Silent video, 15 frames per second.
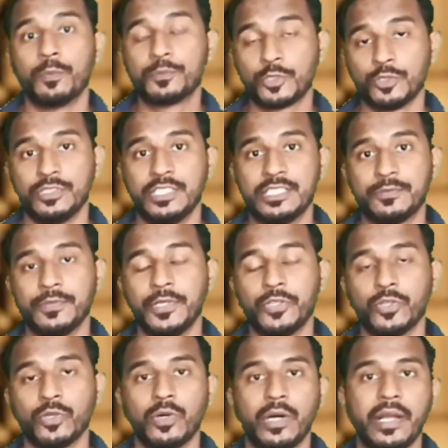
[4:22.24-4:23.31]
through this
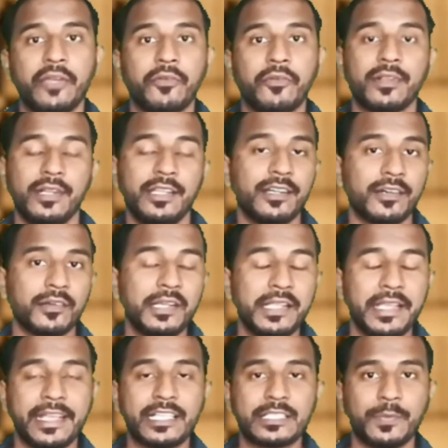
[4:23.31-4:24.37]
video I have clearly
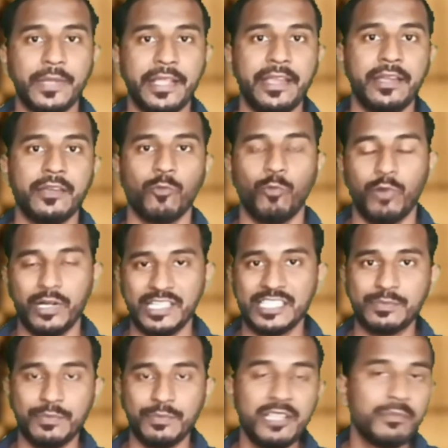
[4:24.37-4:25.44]
explained what
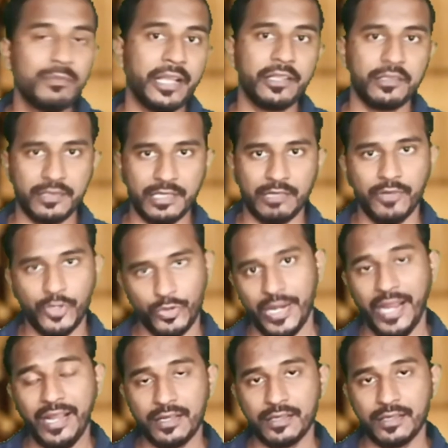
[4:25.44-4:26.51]
is meant by railway
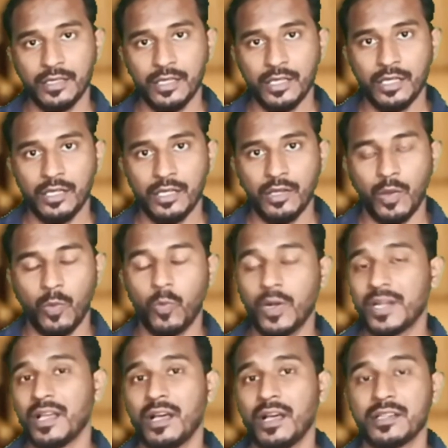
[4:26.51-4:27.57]
track,
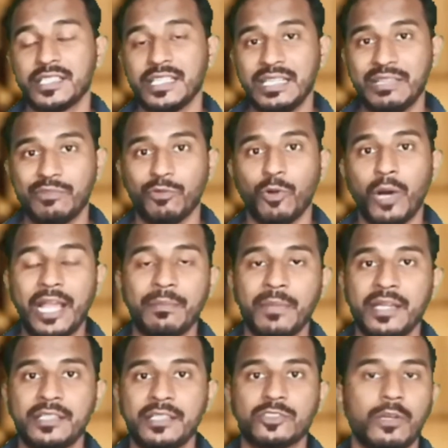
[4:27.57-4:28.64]
what are the
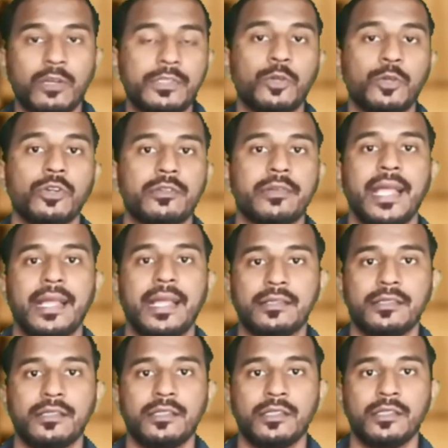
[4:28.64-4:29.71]
requirements of the good track,
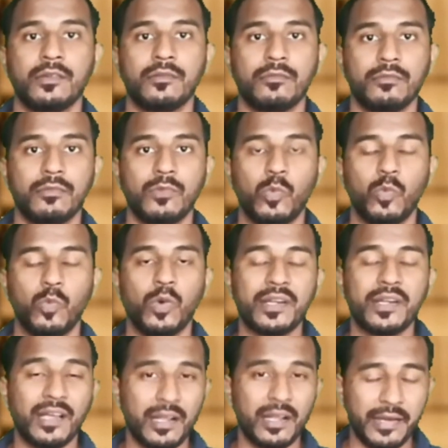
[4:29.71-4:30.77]
what
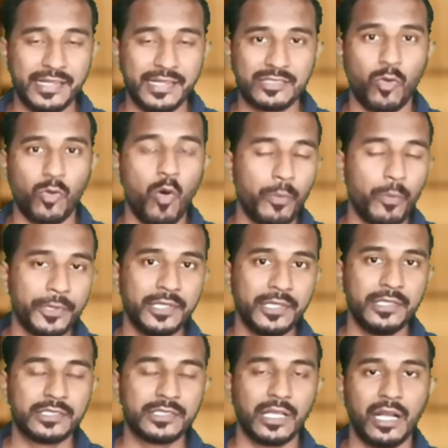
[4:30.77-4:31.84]
are its
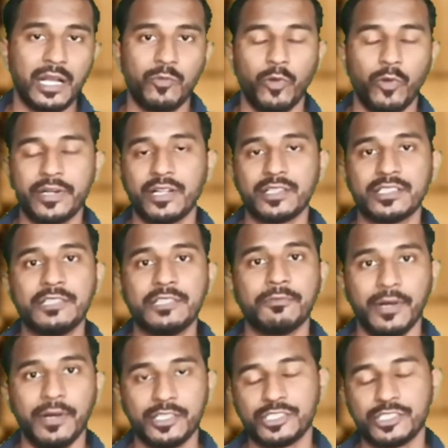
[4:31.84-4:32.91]
components and what are the
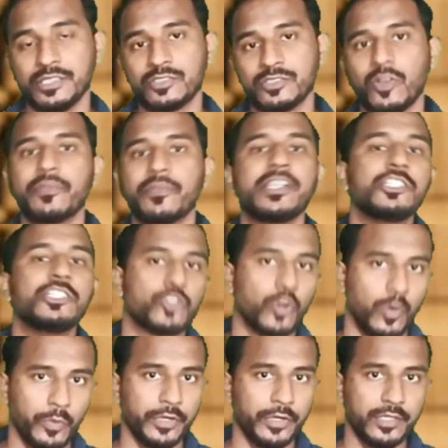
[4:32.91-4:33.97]
functions of each
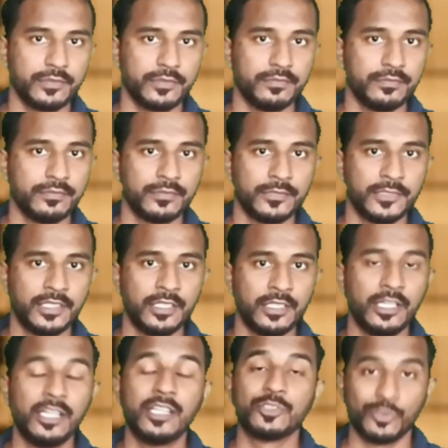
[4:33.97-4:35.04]
component.
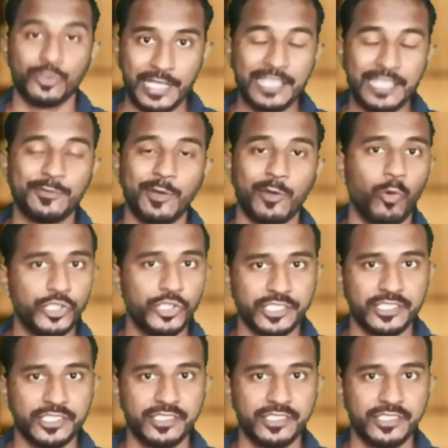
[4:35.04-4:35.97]
Thanks for watching.